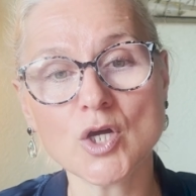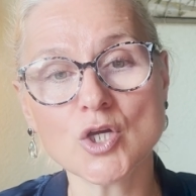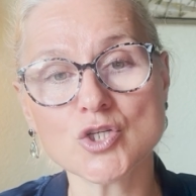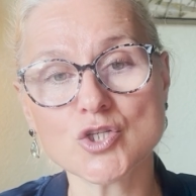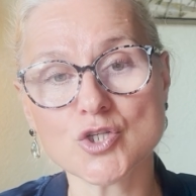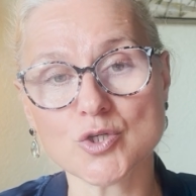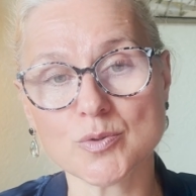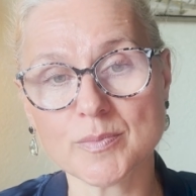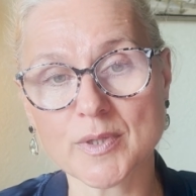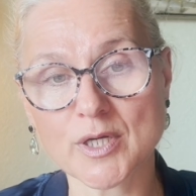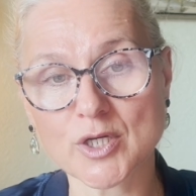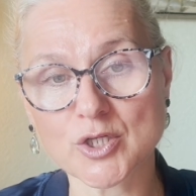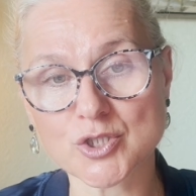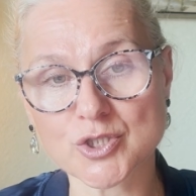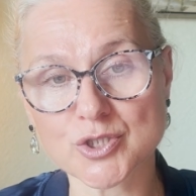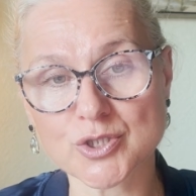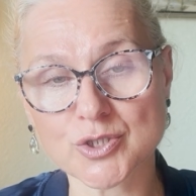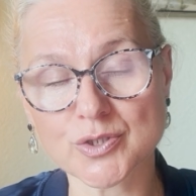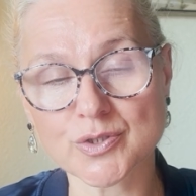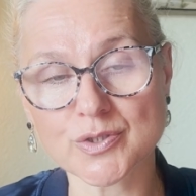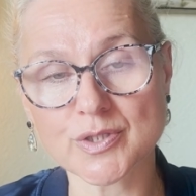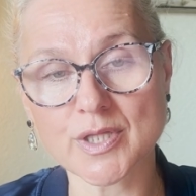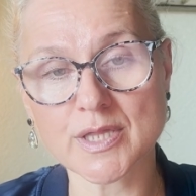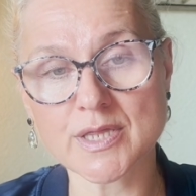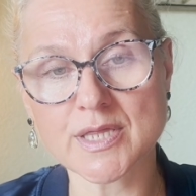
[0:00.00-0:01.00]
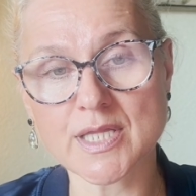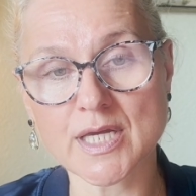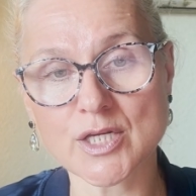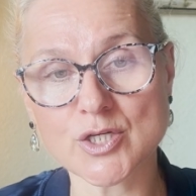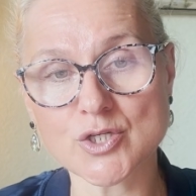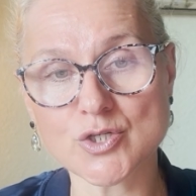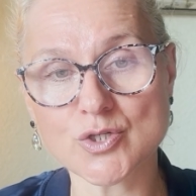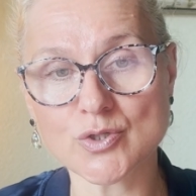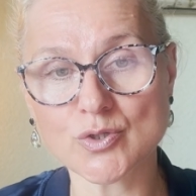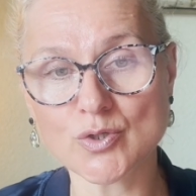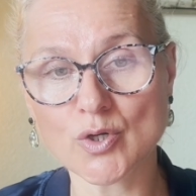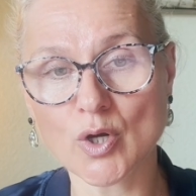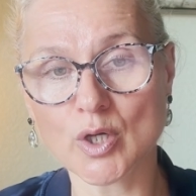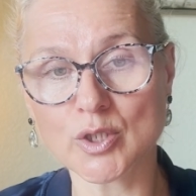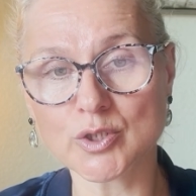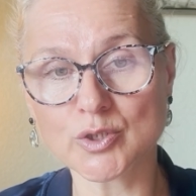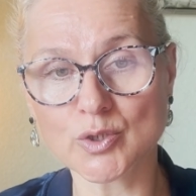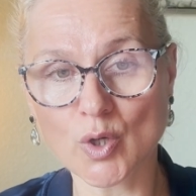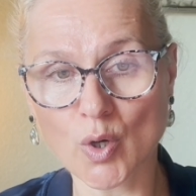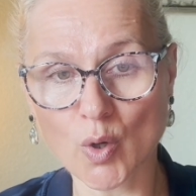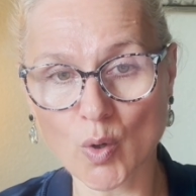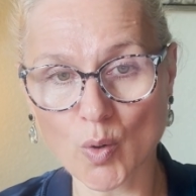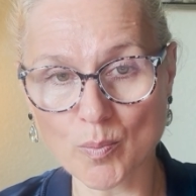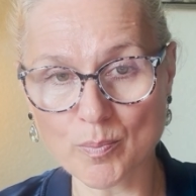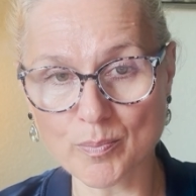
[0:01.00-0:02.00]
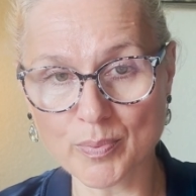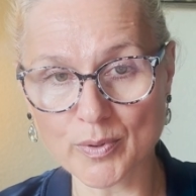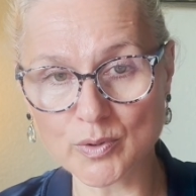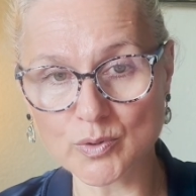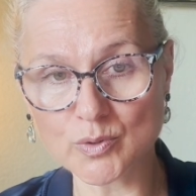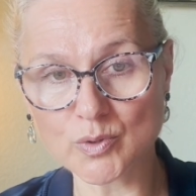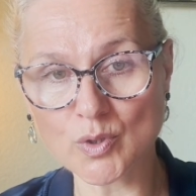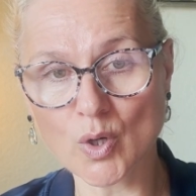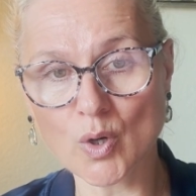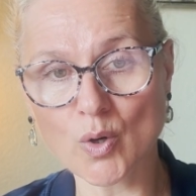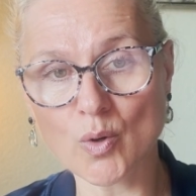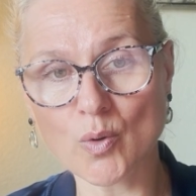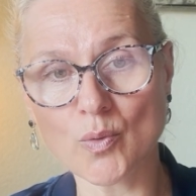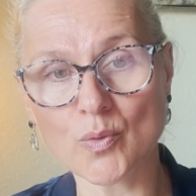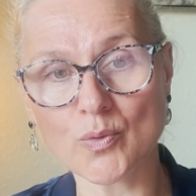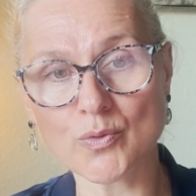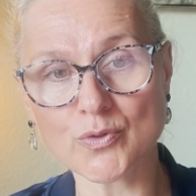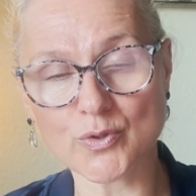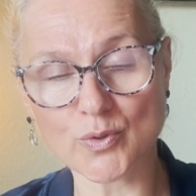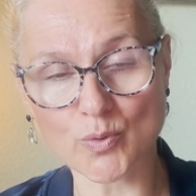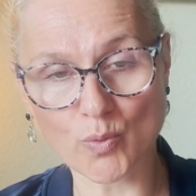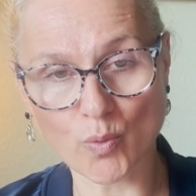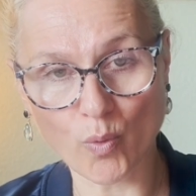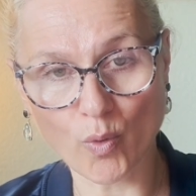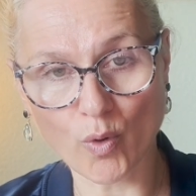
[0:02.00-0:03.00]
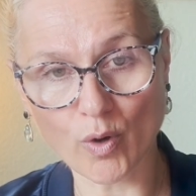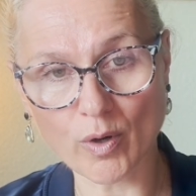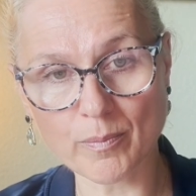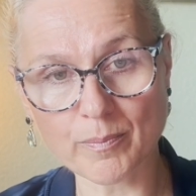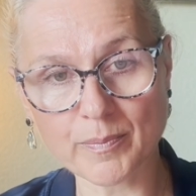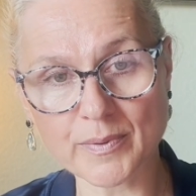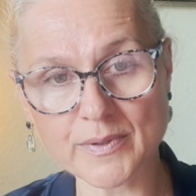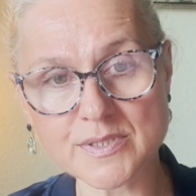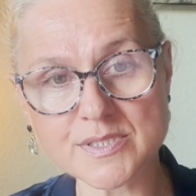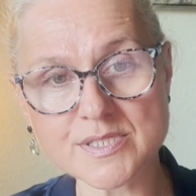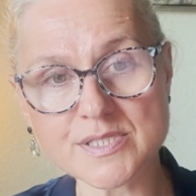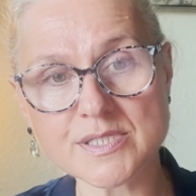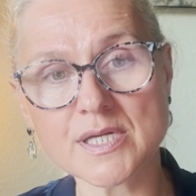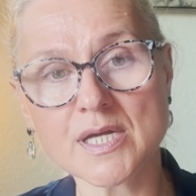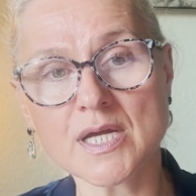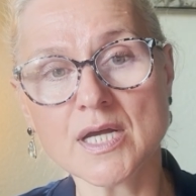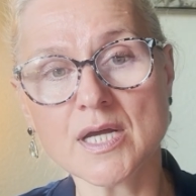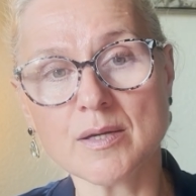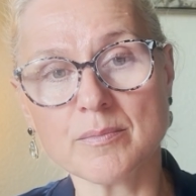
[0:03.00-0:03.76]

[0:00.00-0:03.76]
to make sure that they do not go below the corpus.